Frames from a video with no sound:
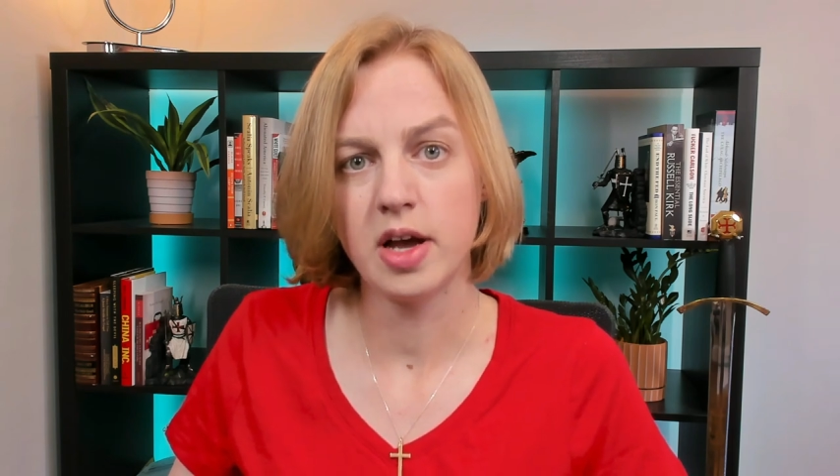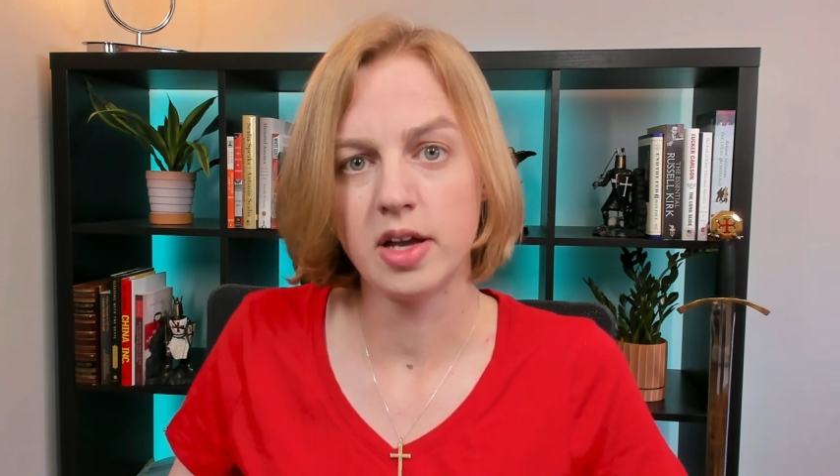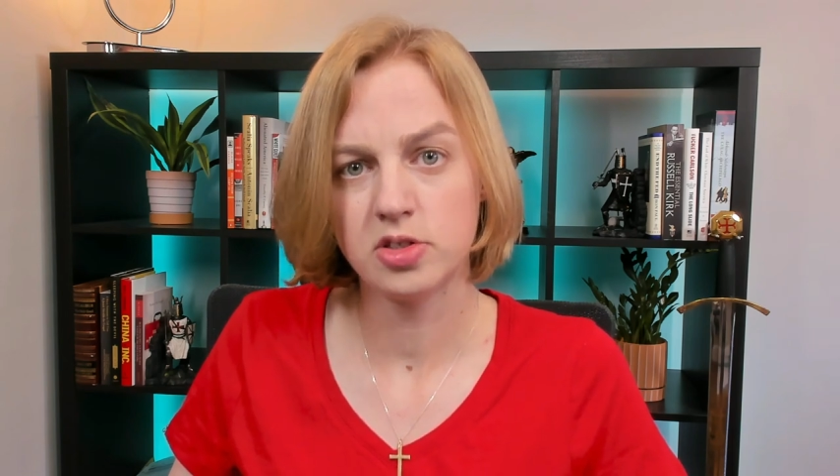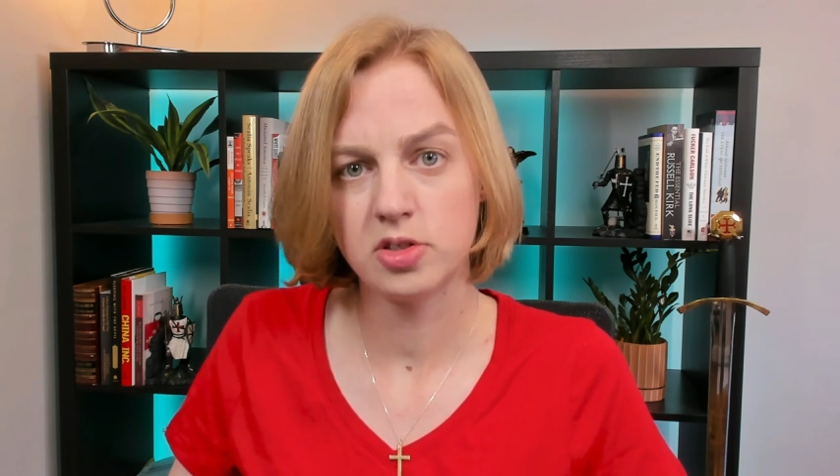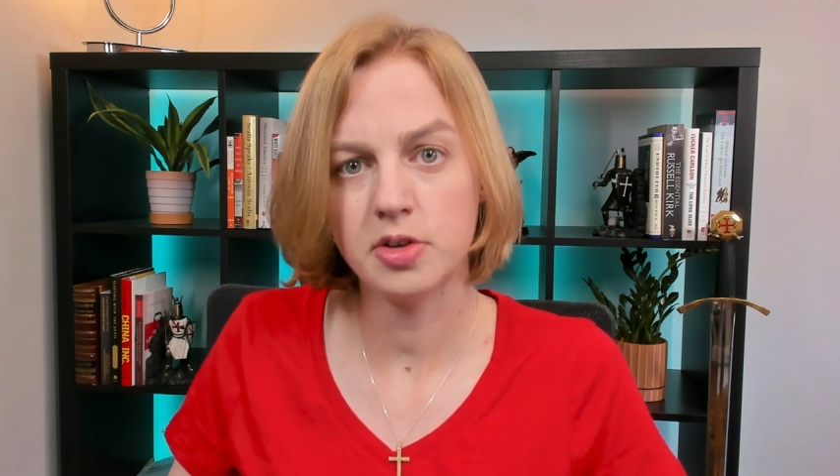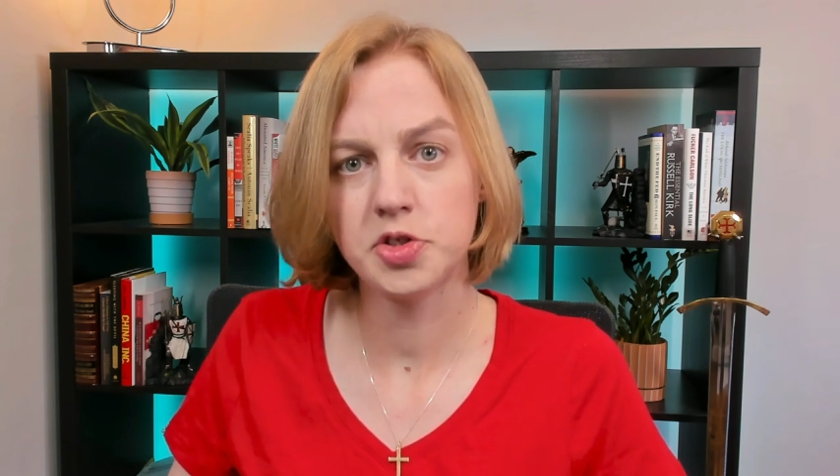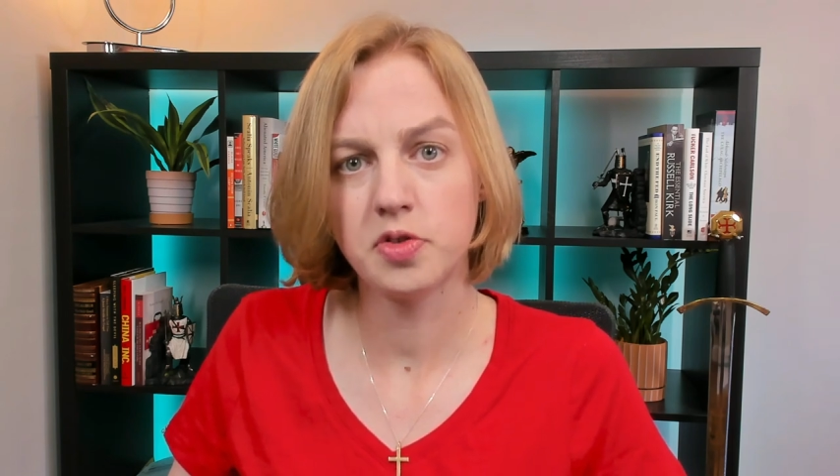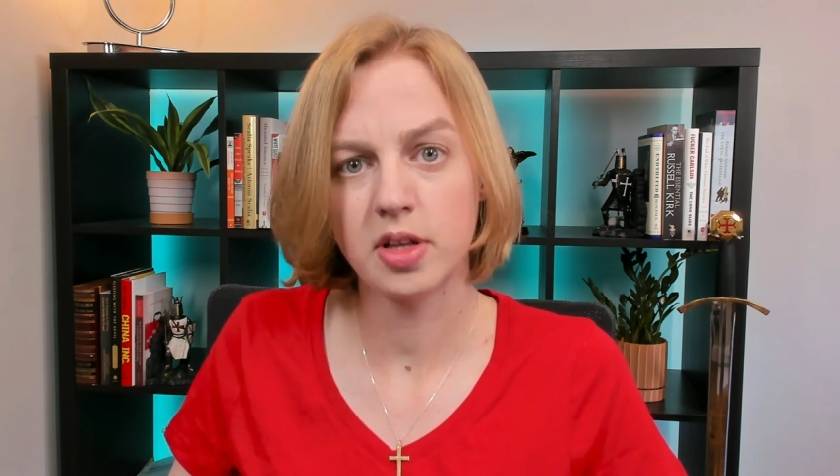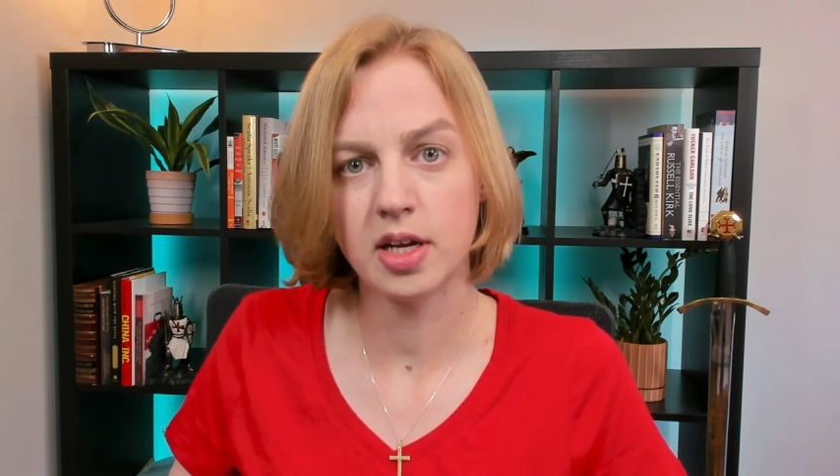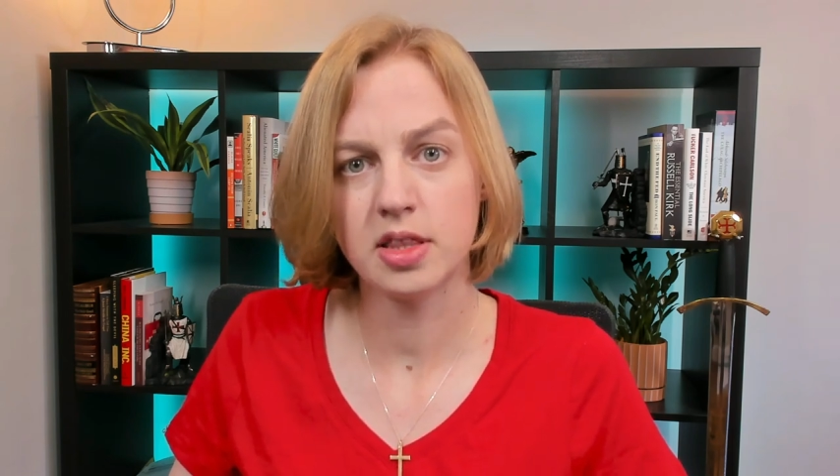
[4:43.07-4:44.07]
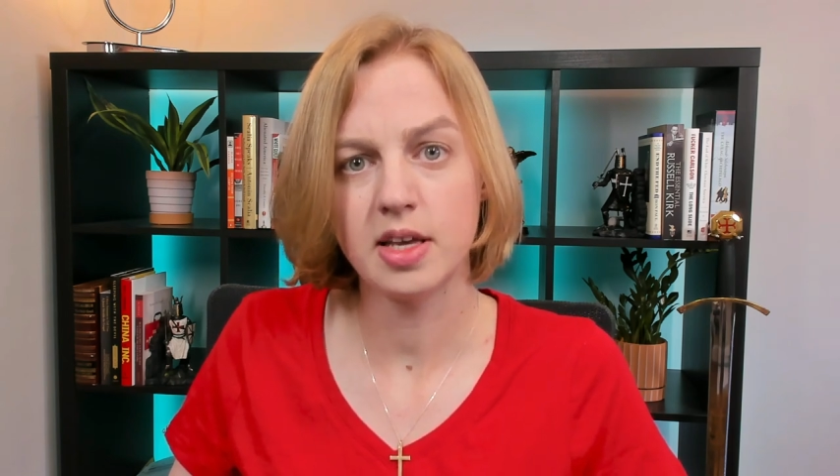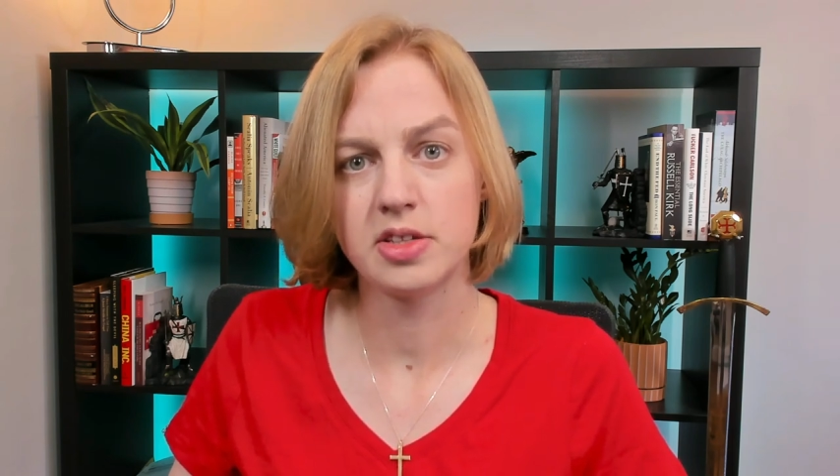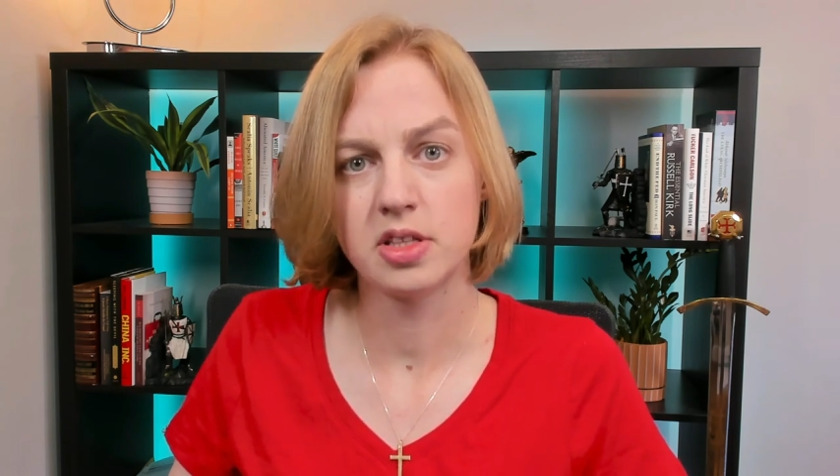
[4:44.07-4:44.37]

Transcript: a surgery like this,